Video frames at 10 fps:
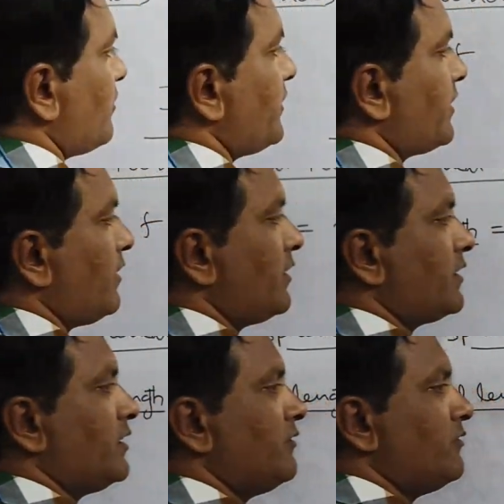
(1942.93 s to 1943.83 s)
of a
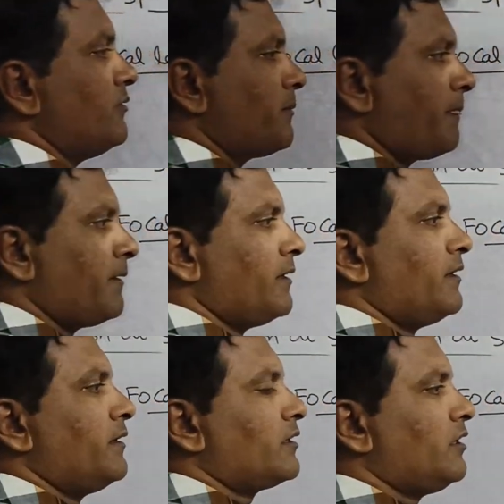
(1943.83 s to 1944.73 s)

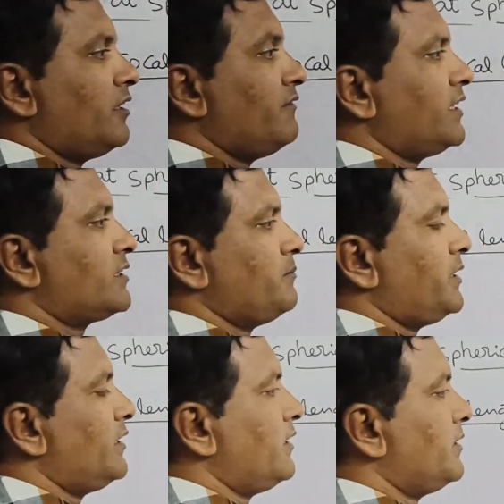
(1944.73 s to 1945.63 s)
convex
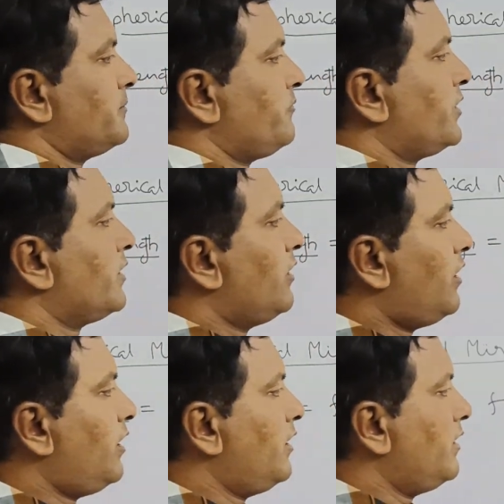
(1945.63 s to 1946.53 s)
mirror,
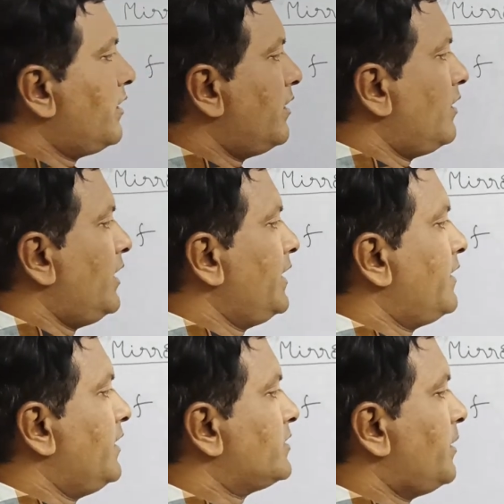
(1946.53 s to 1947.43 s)
all the light
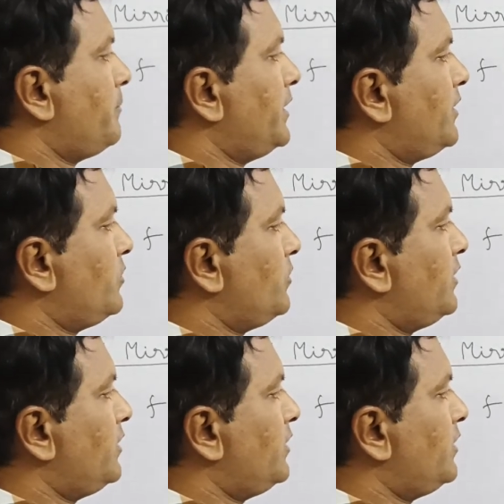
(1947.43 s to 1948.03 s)
rays appear to